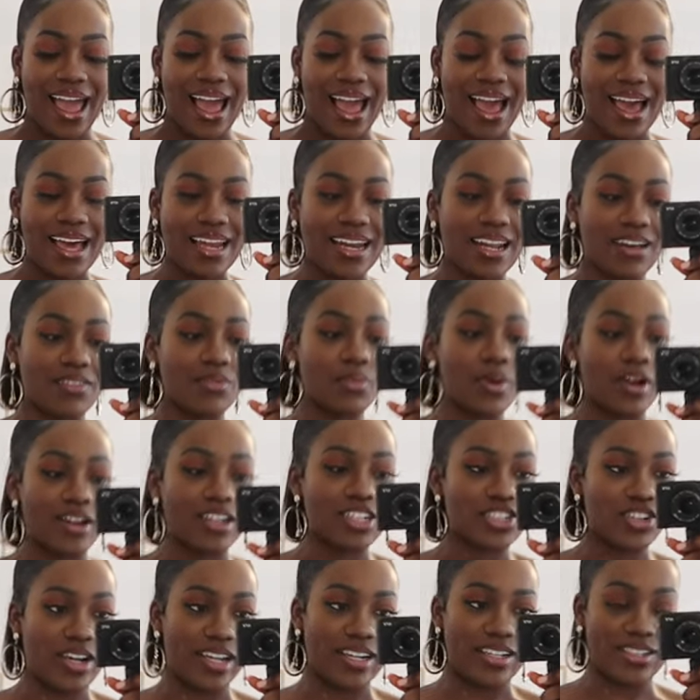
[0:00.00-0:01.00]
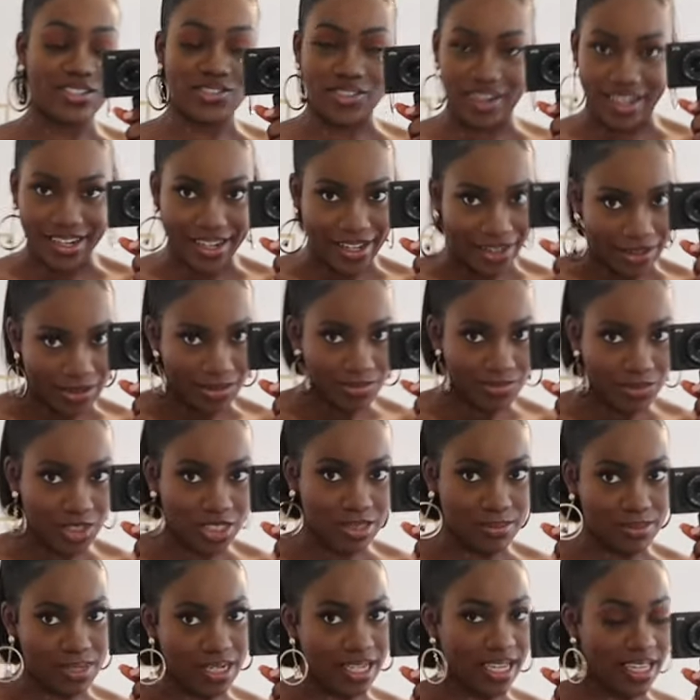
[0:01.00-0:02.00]
And I'm wearing trainers right now
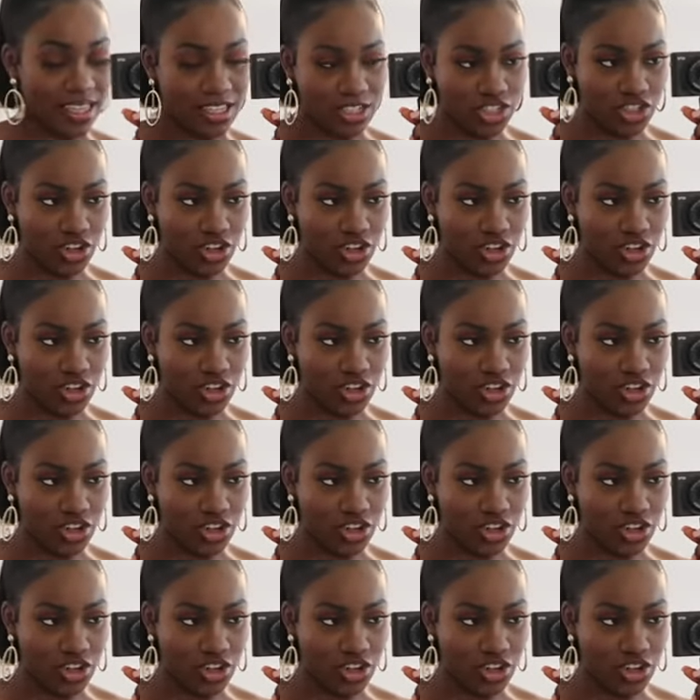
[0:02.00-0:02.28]
because I'm going to get the